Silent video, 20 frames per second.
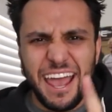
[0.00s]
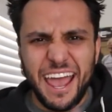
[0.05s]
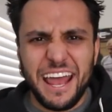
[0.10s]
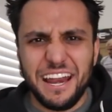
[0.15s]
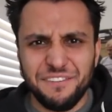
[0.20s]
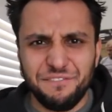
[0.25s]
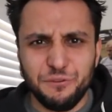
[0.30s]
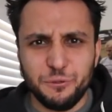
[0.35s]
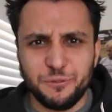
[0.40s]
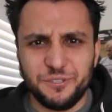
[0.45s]

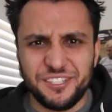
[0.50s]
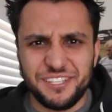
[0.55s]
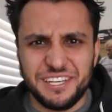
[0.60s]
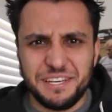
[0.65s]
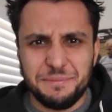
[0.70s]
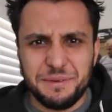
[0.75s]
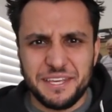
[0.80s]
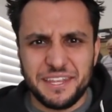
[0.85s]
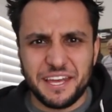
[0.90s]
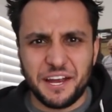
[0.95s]
And if you
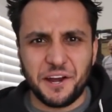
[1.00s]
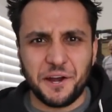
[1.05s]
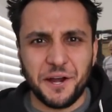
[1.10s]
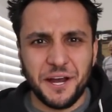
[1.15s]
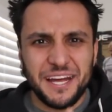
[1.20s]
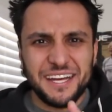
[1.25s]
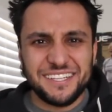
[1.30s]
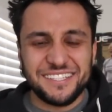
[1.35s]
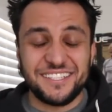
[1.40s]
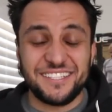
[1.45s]
see me
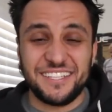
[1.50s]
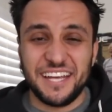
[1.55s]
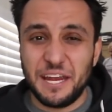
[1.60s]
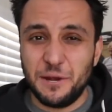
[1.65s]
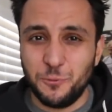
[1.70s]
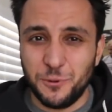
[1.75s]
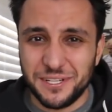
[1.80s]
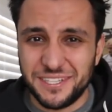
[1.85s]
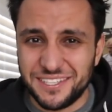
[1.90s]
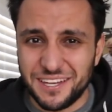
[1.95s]
there,
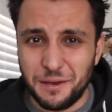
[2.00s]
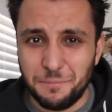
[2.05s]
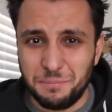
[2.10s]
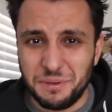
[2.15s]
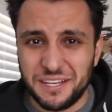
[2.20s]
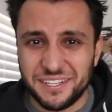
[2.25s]
say what's up